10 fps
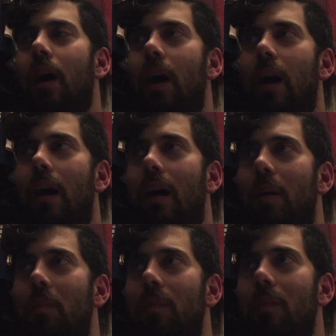
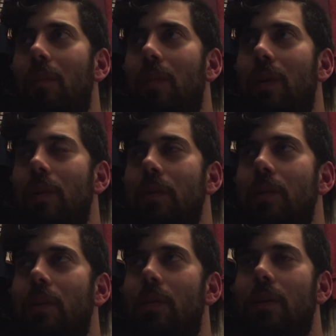
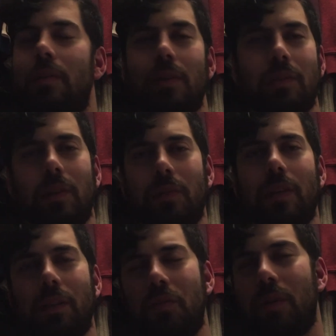So there's
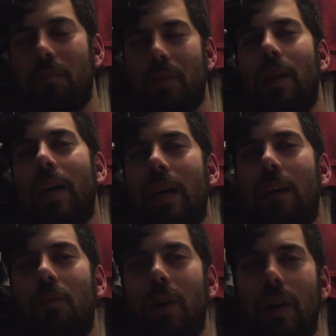different things you can
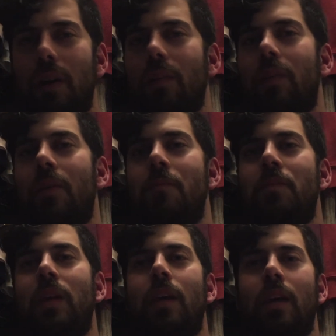play with.
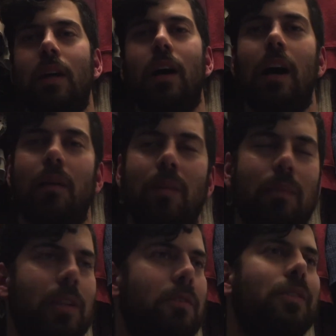
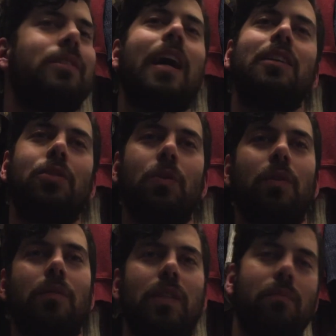Maybe there's a
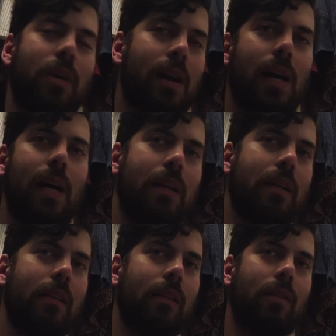statue of some god,
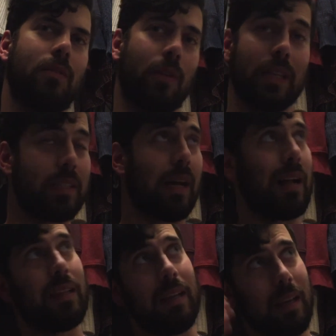and during this
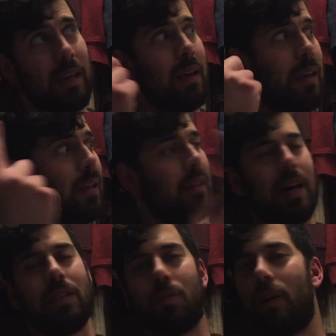holiday,
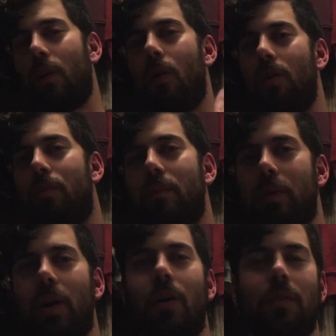that's where all the
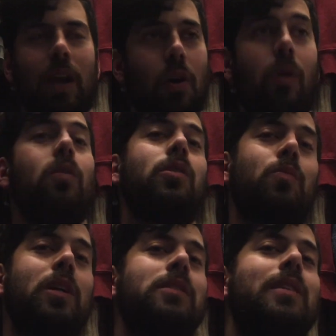people go, and they all go to this
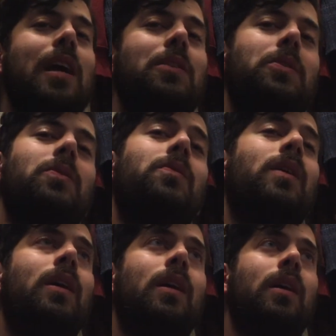one statue
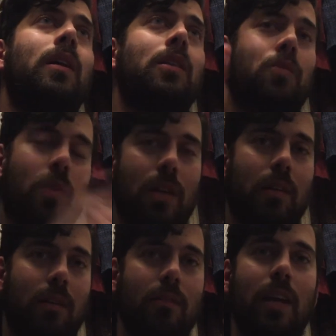in this
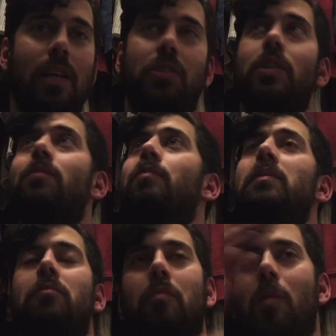one nation,
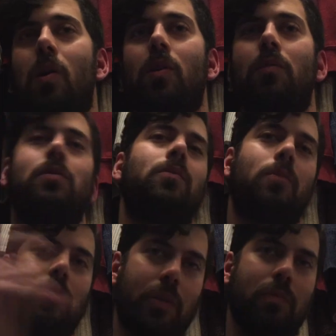people from all over to
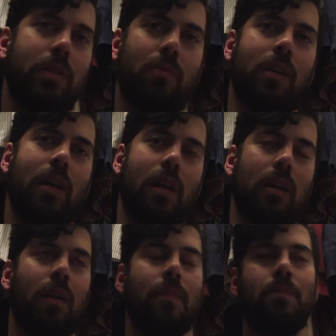worship this one
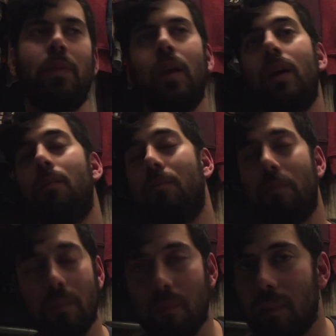god.
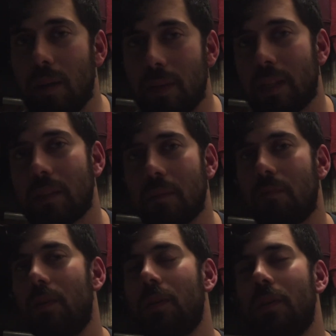Maybe that's
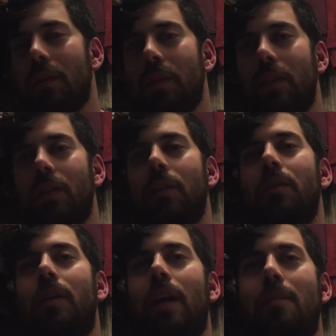something
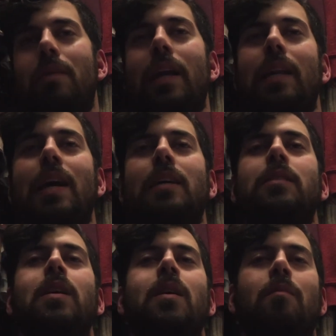your campaign has.